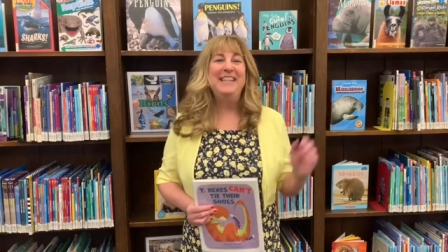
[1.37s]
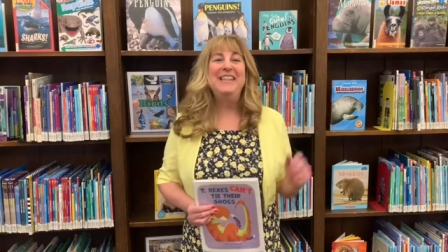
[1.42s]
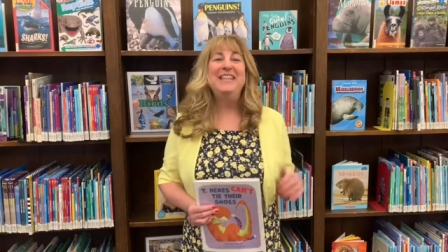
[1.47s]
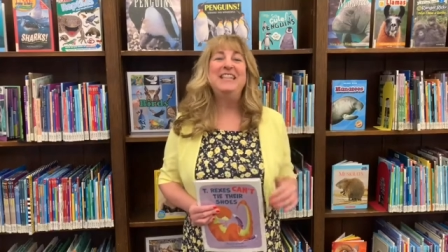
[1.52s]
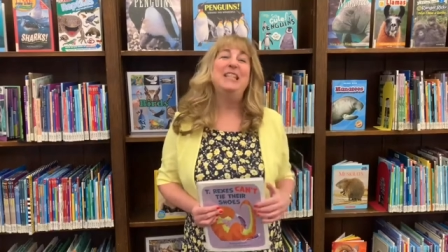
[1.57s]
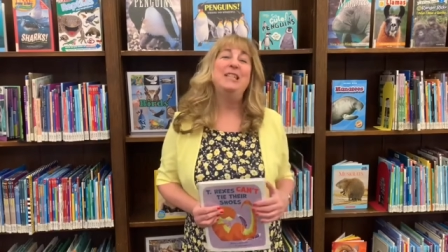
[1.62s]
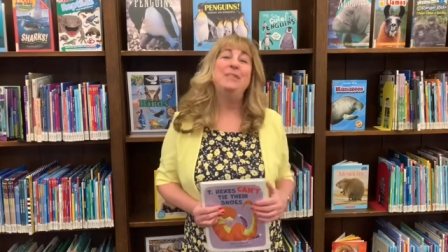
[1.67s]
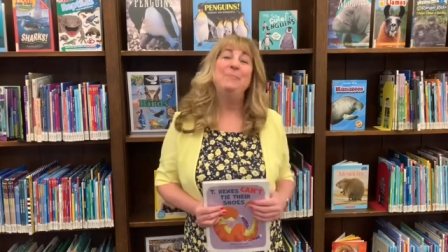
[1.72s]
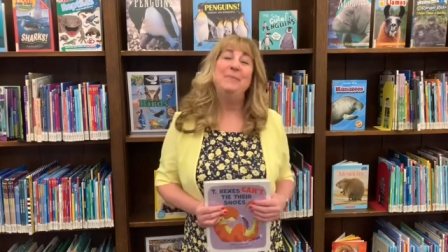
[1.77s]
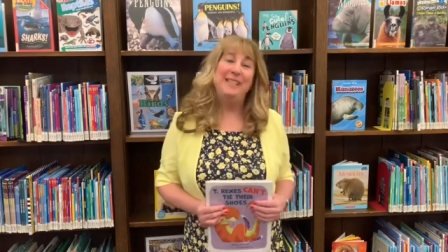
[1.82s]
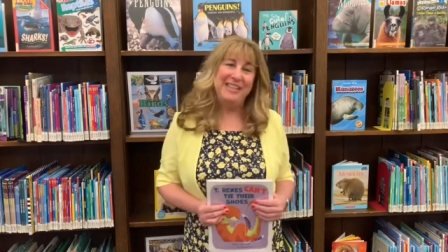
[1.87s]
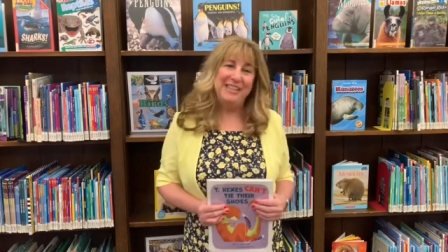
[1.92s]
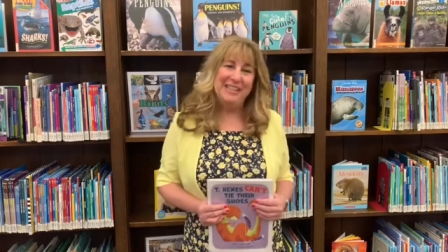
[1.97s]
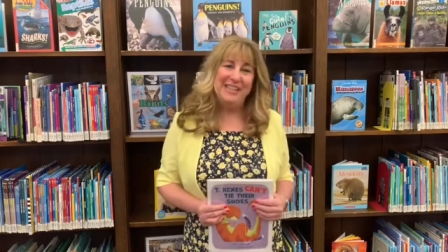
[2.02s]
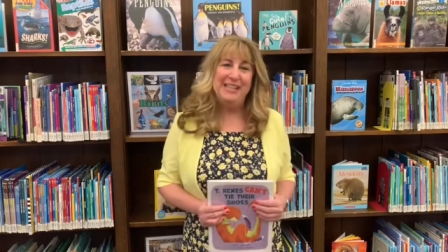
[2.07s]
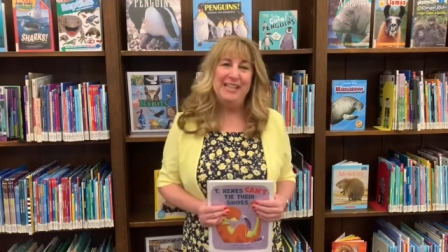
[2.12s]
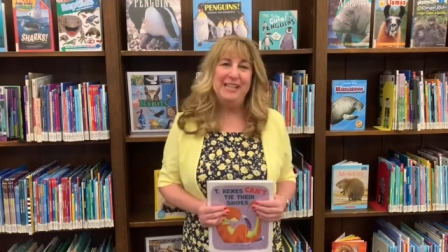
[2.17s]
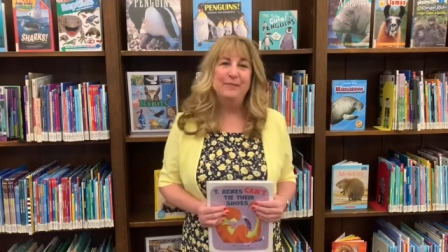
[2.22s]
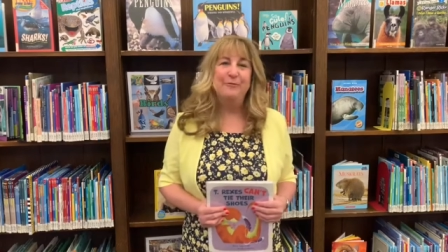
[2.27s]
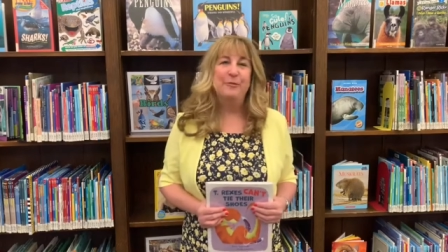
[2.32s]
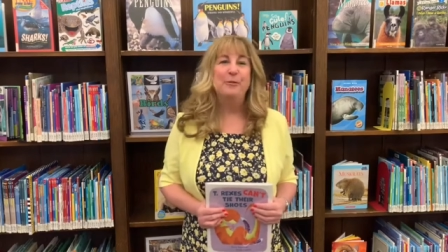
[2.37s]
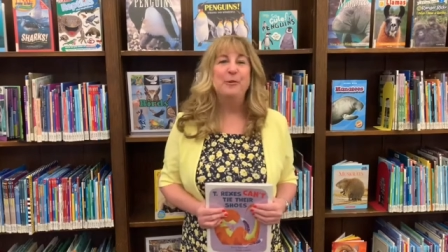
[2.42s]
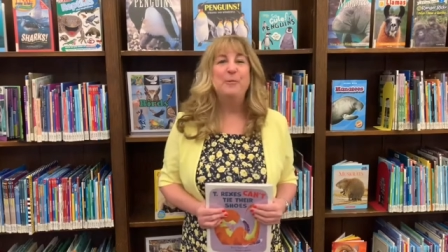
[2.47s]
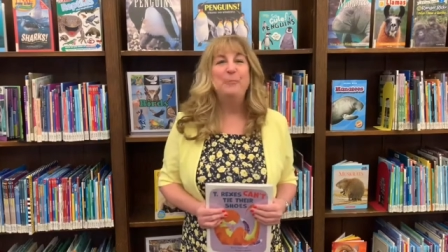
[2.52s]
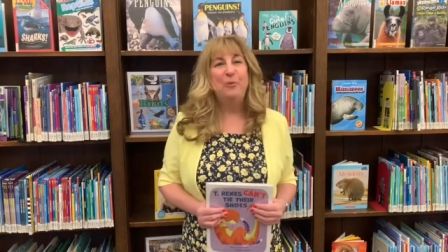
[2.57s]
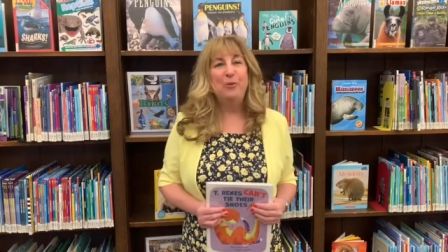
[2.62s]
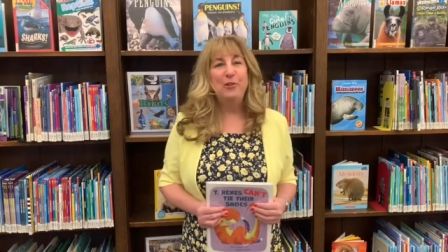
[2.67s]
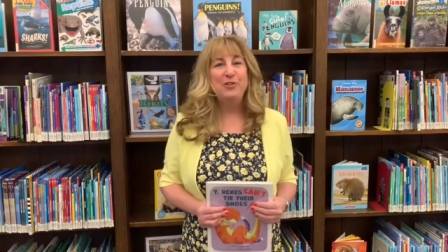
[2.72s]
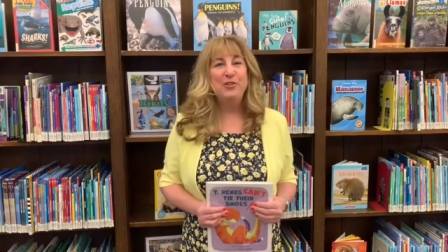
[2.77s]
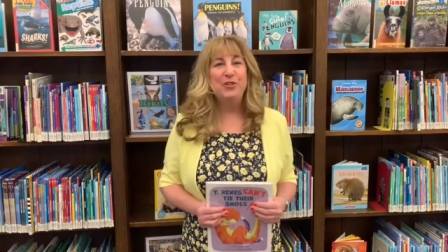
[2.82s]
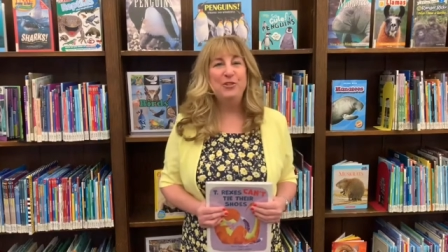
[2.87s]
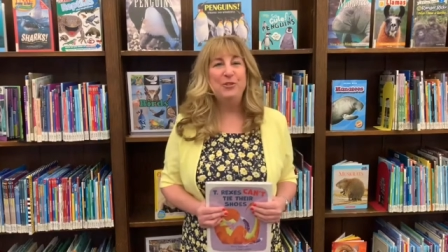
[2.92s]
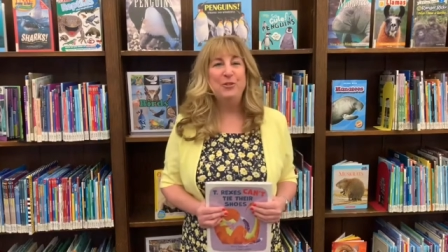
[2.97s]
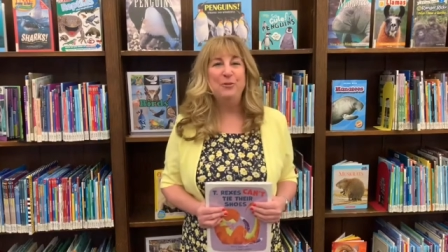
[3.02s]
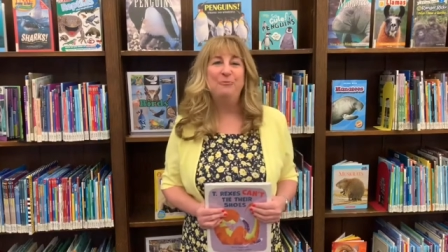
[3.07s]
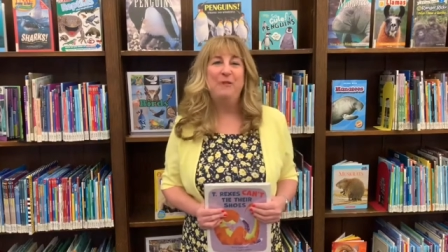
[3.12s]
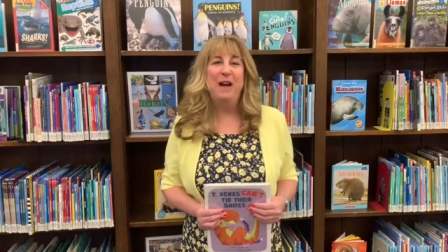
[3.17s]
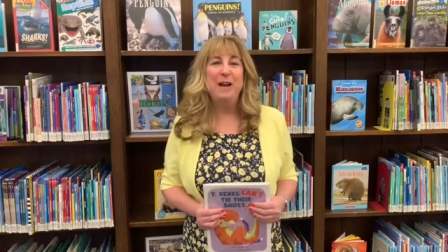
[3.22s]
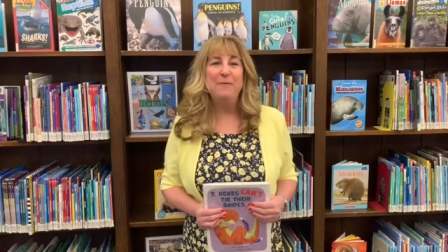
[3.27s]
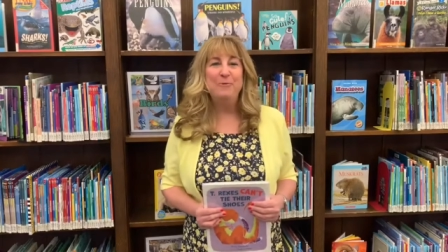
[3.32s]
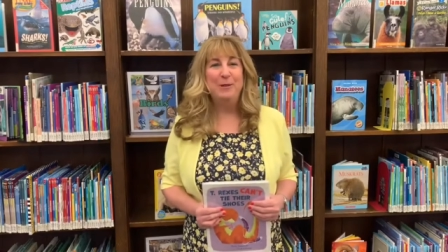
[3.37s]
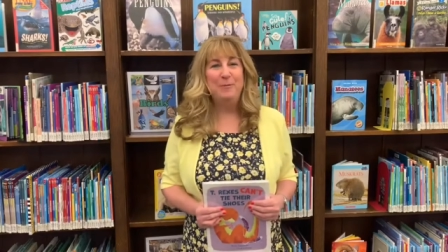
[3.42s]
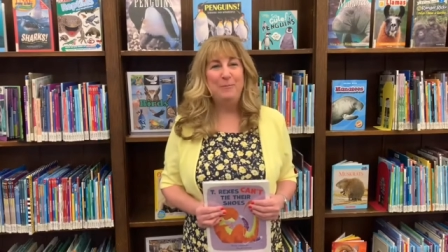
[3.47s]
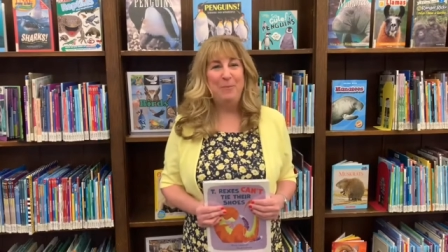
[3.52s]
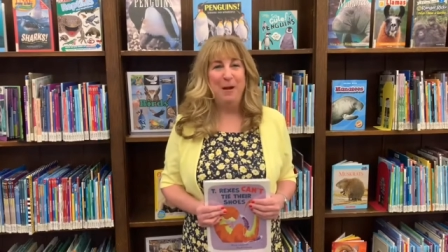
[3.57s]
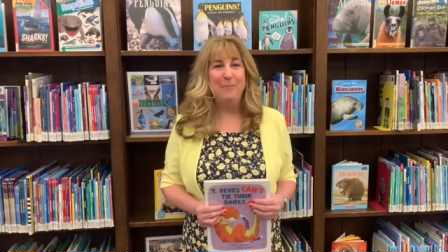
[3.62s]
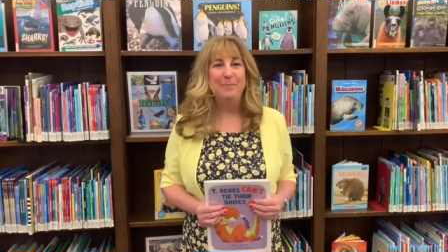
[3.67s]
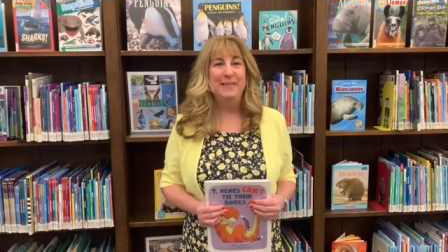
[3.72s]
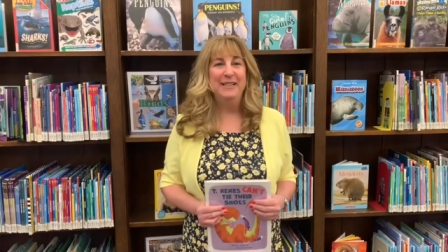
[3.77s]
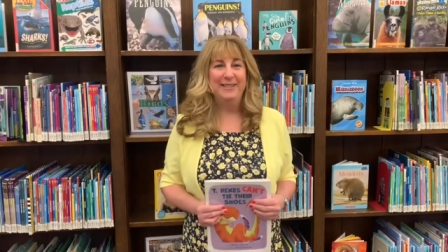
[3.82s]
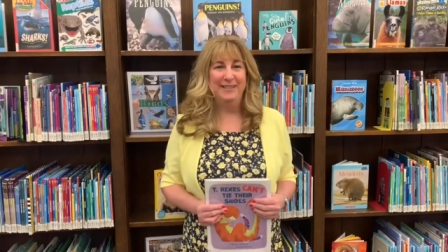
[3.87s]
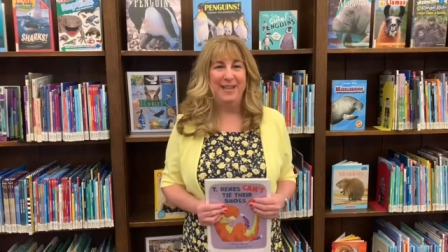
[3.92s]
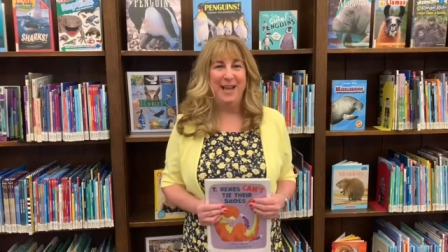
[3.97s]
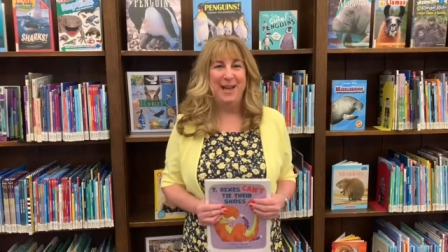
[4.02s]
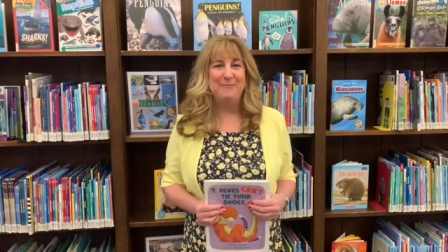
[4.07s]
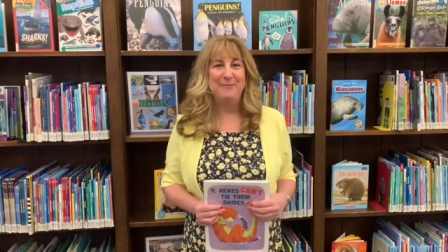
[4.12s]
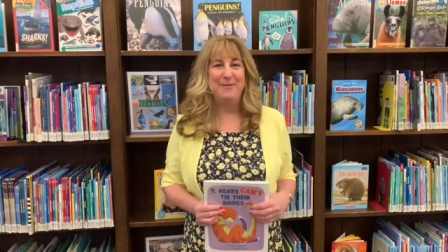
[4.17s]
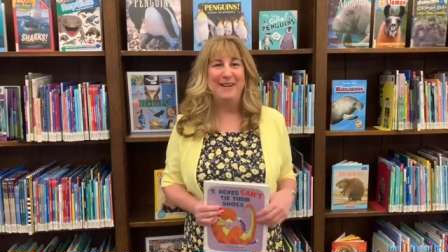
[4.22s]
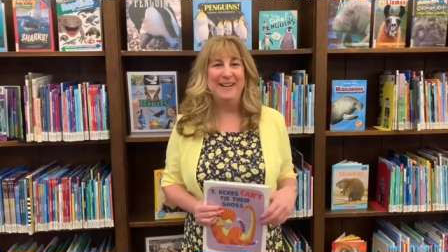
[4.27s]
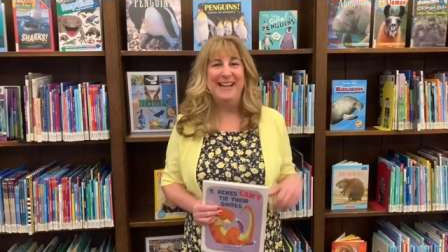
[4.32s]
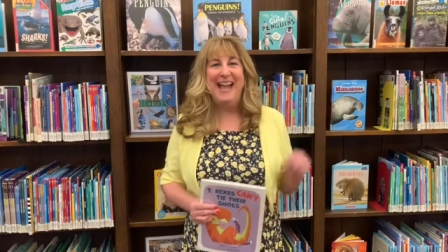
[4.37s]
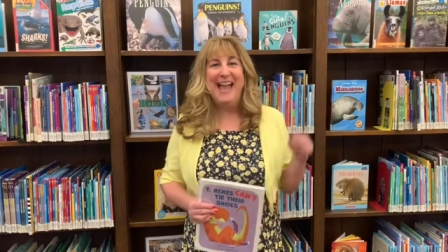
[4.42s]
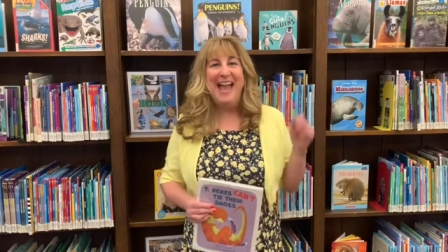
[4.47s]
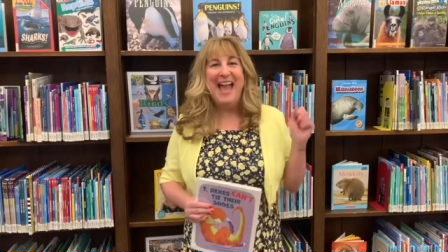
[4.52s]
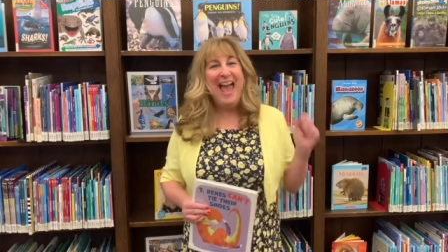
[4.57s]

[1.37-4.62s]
This is Miss Tee from the Port Chester-Rye Brook Public Library.